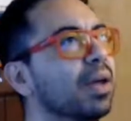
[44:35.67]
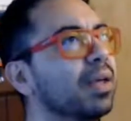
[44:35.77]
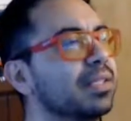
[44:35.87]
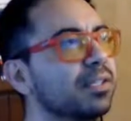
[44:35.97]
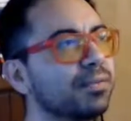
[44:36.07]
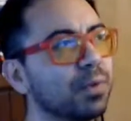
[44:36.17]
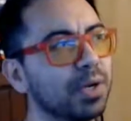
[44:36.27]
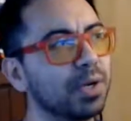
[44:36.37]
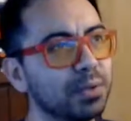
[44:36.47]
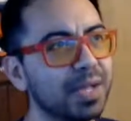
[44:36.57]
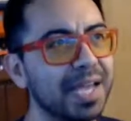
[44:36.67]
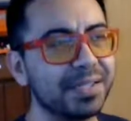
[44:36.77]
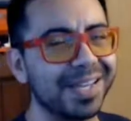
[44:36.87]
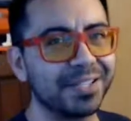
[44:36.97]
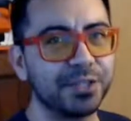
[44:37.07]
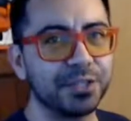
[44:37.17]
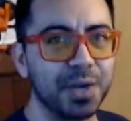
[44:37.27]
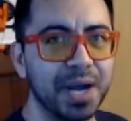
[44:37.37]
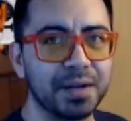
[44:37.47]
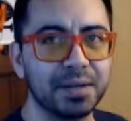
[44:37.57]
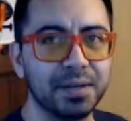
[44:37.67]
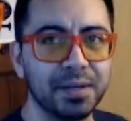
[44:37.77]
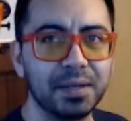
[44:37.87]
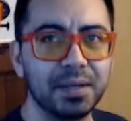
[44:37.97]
this is for a Dual Hand Disaster Tracker.